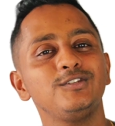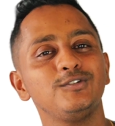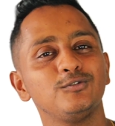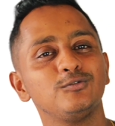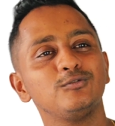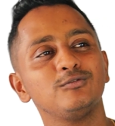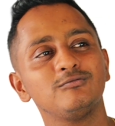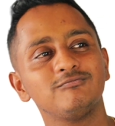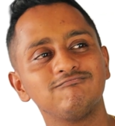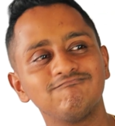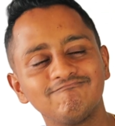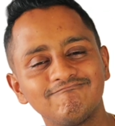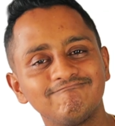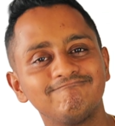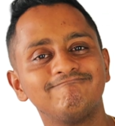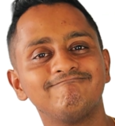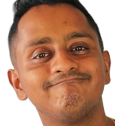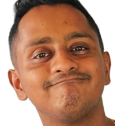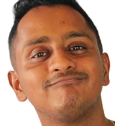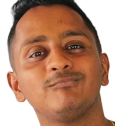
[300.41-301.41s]
you
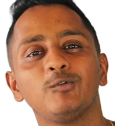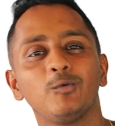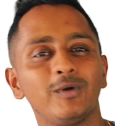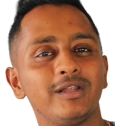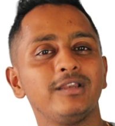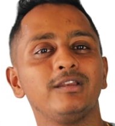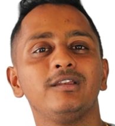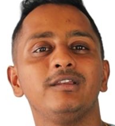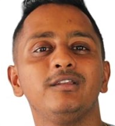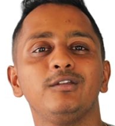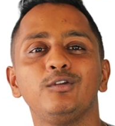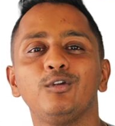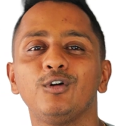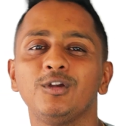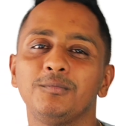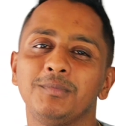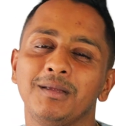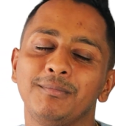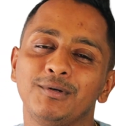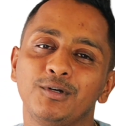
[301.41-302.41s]
will not be able